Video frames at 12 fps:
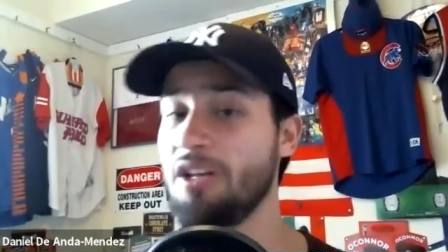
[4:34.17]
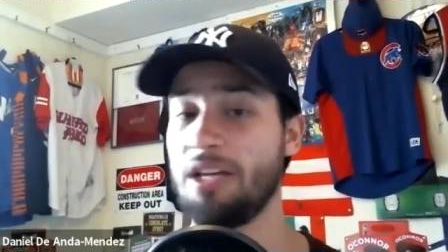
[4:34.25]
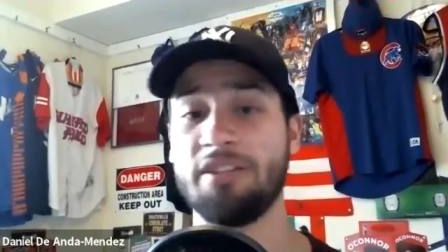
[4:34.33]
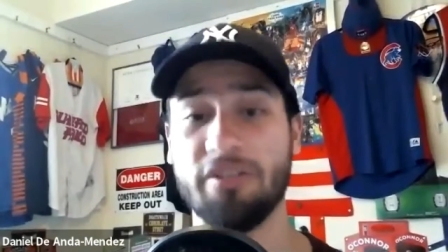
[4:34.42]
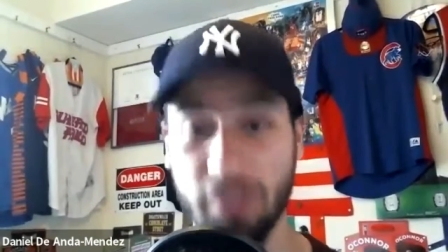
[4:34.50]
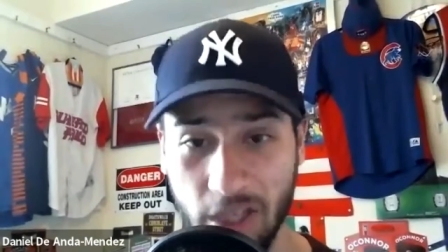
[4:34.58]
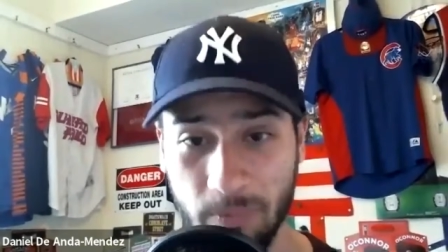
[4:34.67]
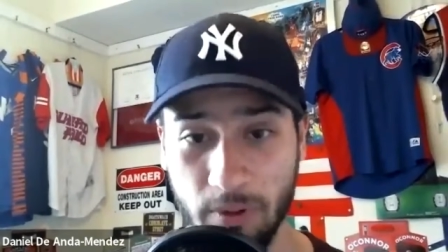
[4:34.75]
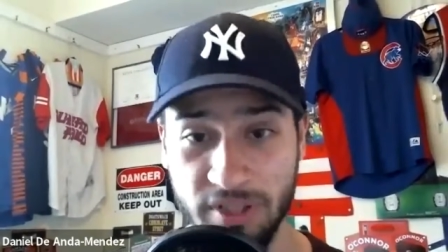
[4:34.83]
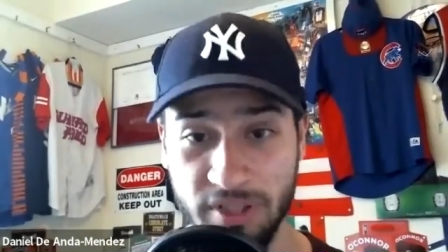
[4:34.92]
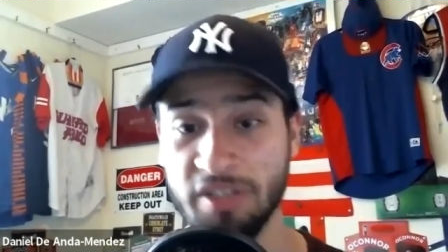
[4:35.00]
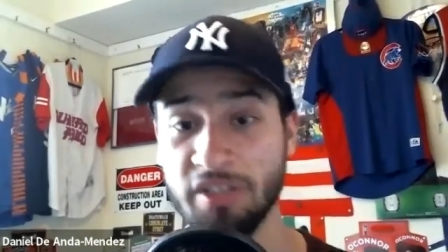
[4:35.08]
and the
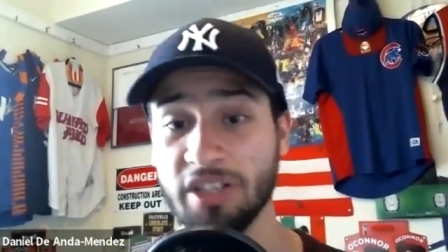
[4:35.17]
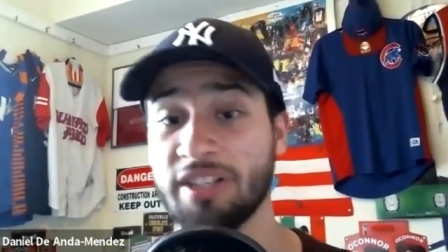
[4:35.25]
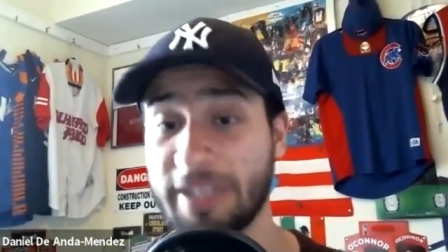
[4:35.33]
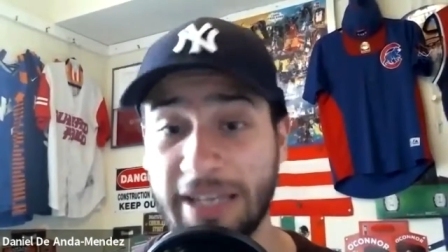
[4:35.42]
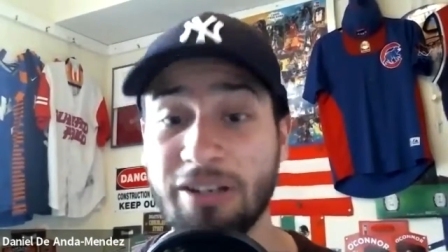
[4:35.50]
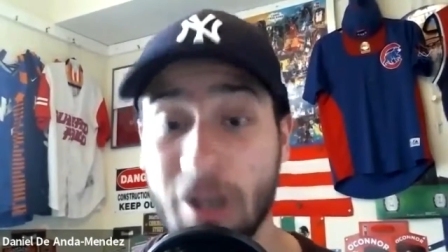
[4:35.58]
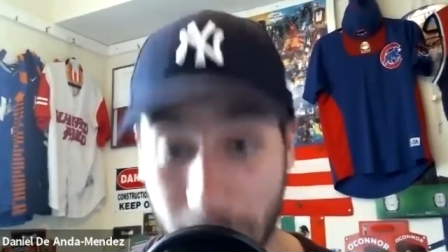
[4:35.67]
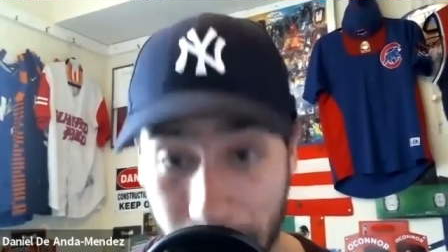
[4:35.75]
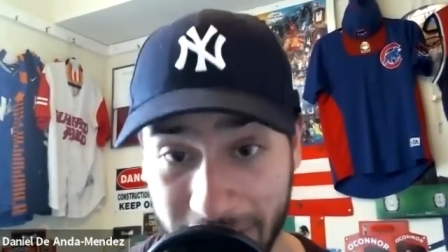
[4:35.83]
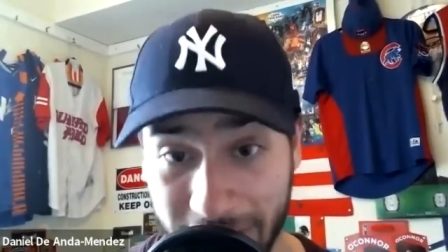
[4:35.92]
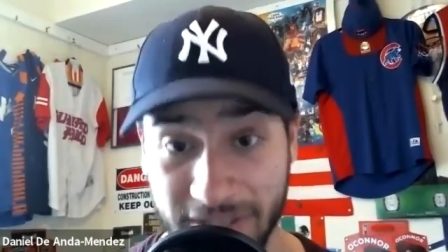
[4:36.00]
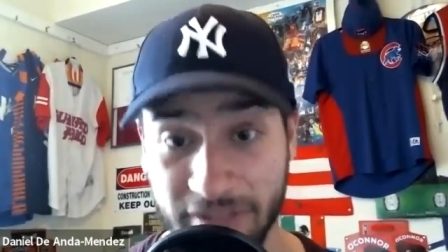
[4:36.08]
doubles, and they're going to get on
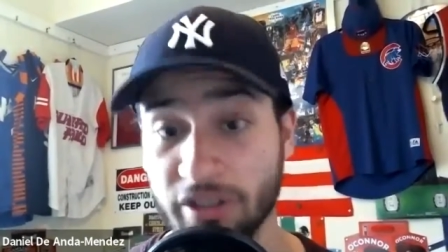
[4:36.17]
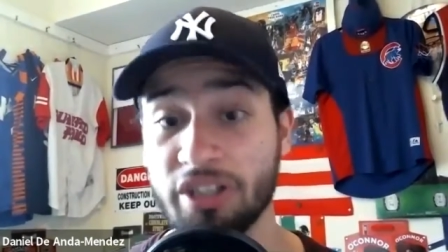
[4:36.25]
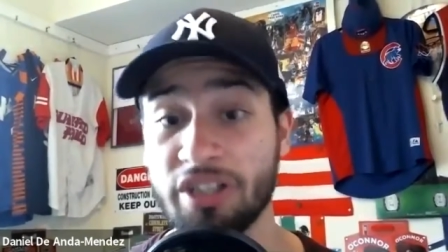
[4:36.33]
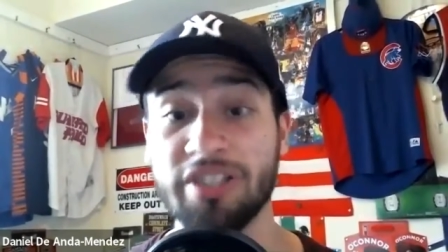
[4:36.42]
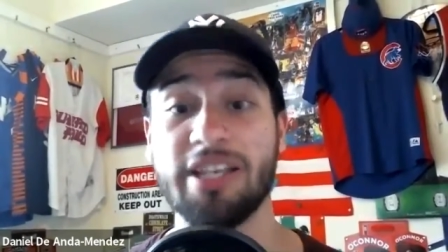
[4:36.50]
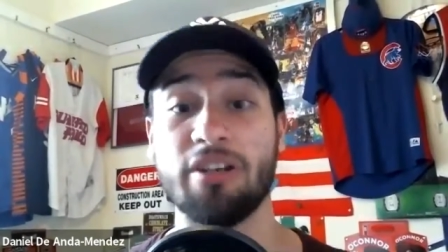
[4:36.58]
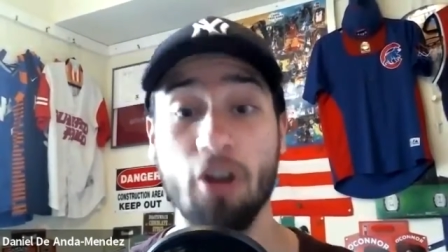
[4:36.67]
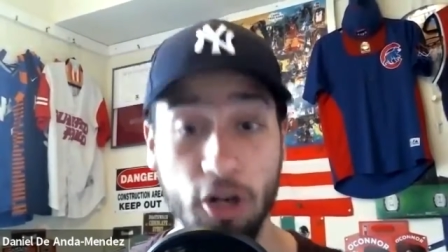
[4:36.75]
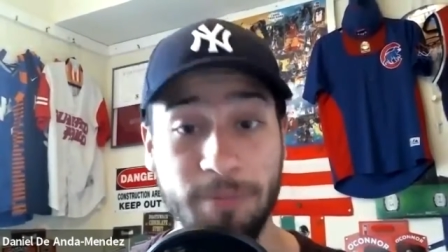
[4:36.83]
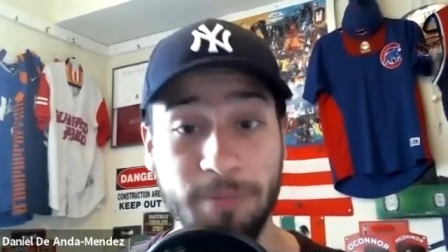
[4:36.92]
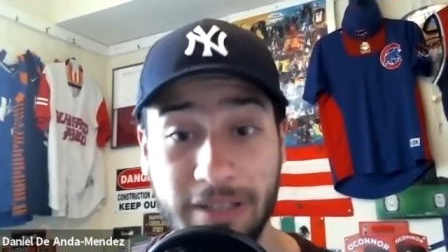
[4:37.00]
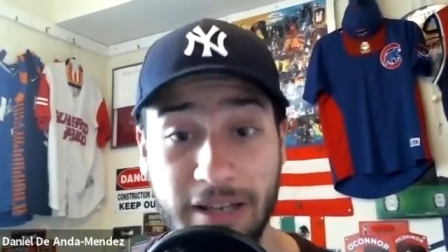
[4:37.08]
base, and they're going to get
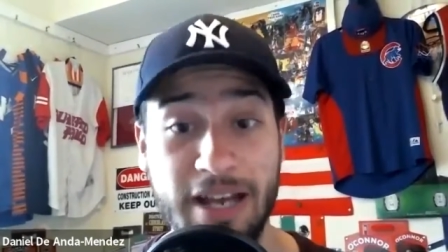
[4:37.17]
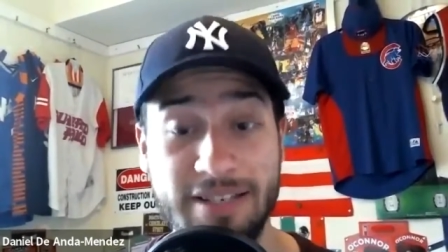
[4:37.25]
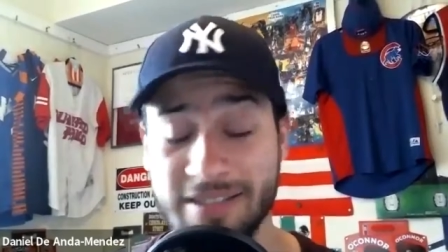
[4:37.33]
RBIs.